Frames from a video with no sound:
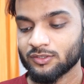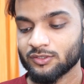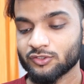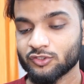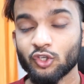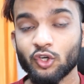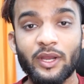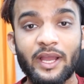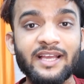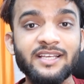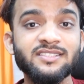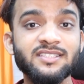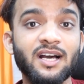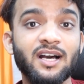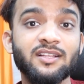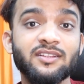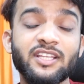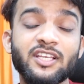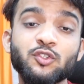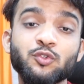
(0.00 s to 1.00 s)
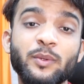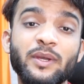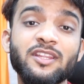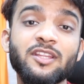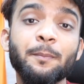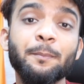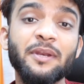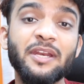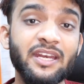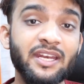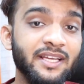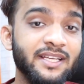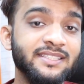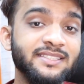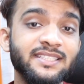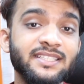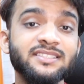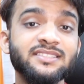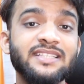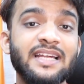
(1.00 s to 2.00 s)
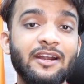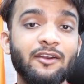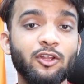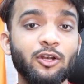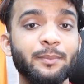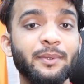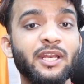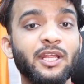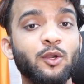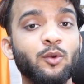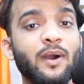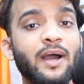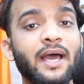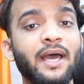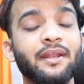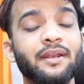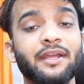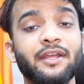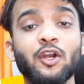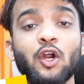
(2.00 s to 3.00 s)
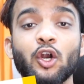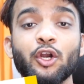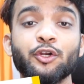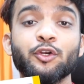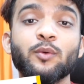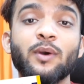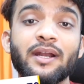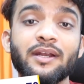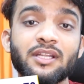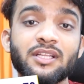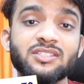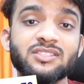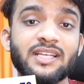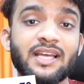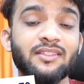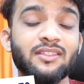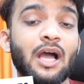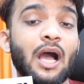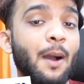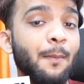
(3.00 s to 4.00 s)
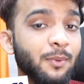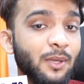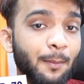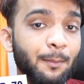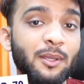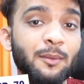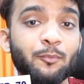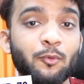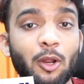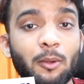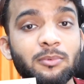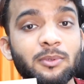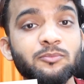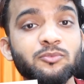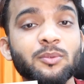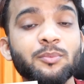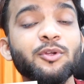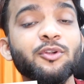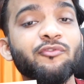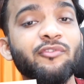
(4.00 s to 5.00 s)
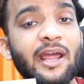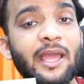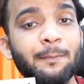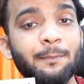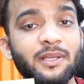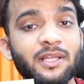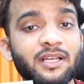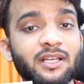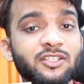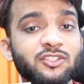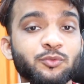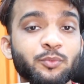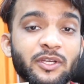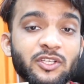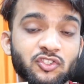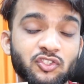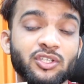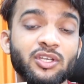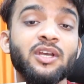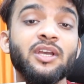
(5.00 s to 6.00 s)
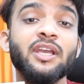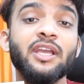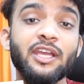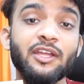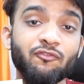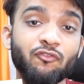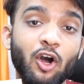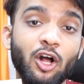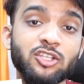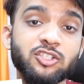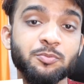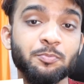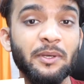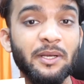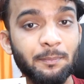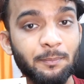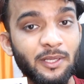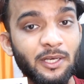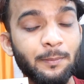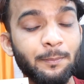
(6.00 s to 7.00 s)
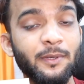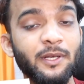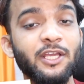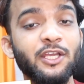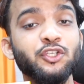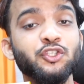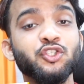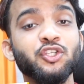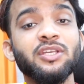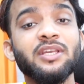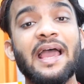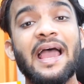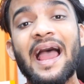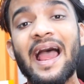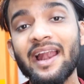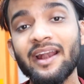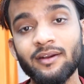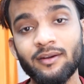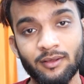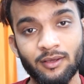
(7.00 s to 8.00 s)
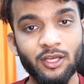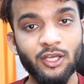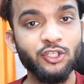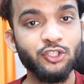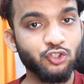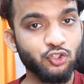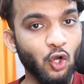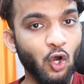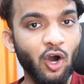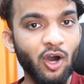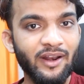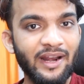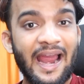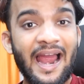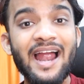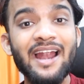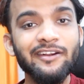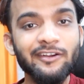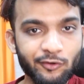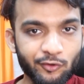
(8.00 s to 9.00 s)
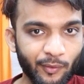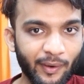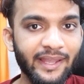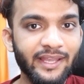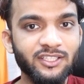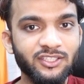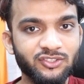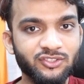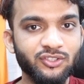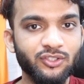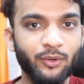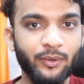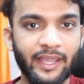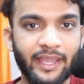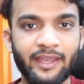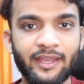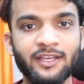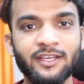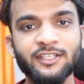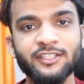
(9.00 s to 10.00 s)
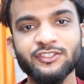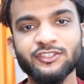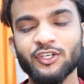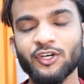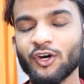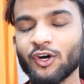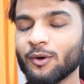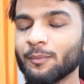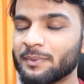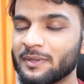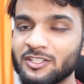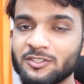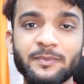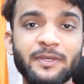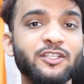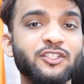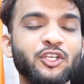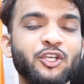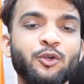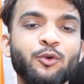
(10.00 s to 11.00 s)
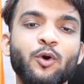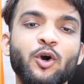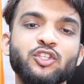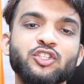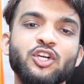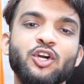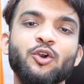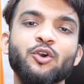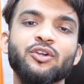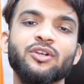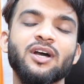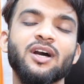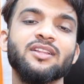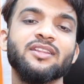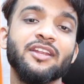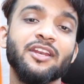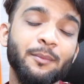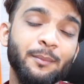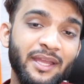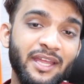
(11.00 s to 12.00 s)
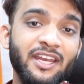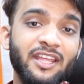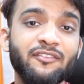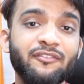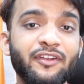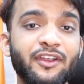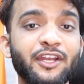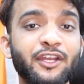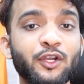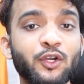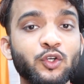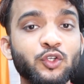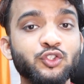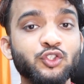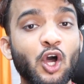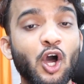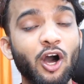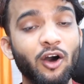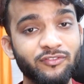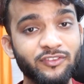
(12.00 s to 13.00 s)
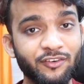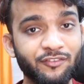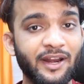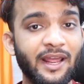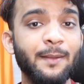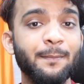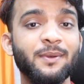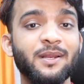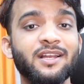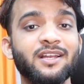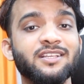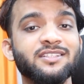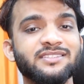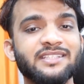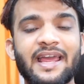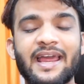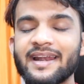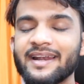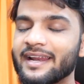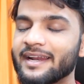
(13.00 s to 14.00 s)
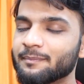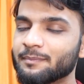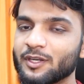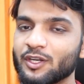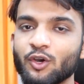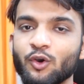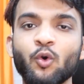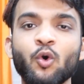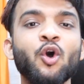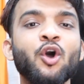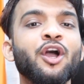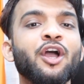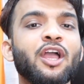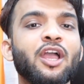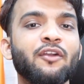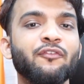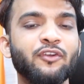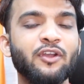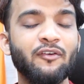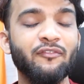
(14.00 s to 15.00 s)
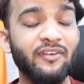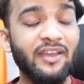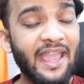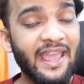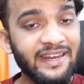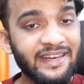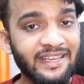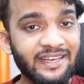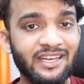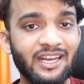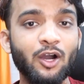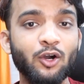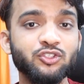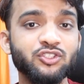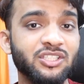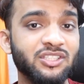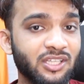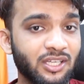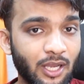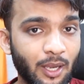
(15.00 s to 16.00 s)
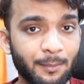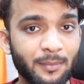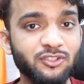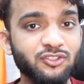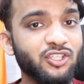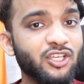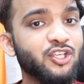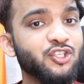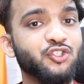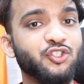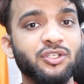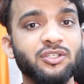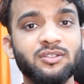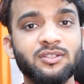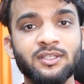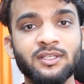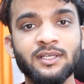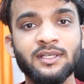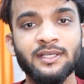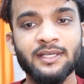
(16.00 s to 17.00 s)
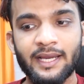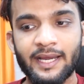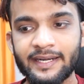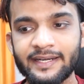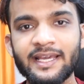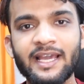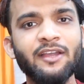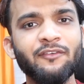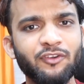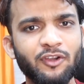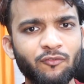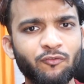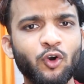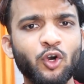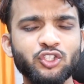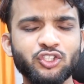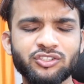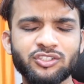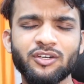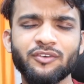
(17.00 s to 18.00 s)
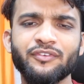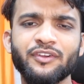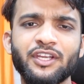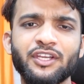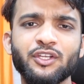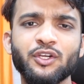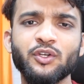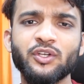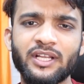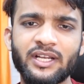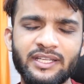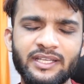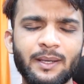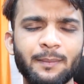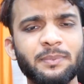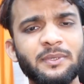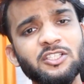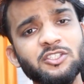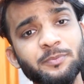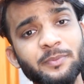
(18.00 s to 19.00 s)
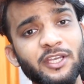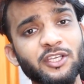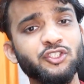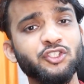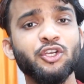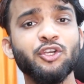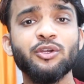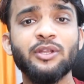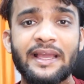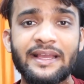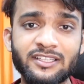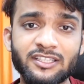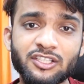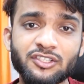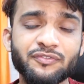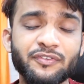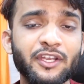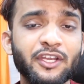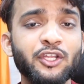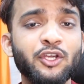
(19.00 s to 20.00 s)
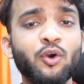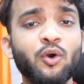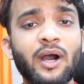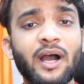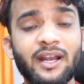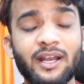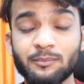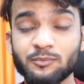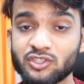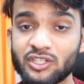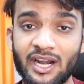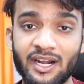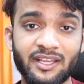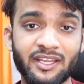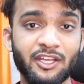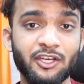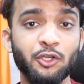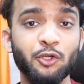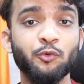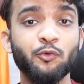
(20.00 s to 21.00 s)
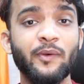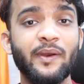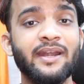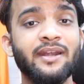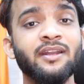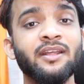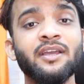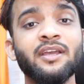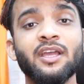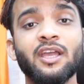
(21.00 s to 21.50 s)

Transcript: So guys, uh, this were the prerequisites that will be required in order to understand the upcoming problems of the trie playlist, which involves bit manipulation and XOR and tries. Okay, so please make sure you watch out uh, the remaining videos of the trie playlist and let me know if you have any doubts in the comment section. And yeah, if you have watched the video till here, please make sure you like this video and I'm starting a new trend.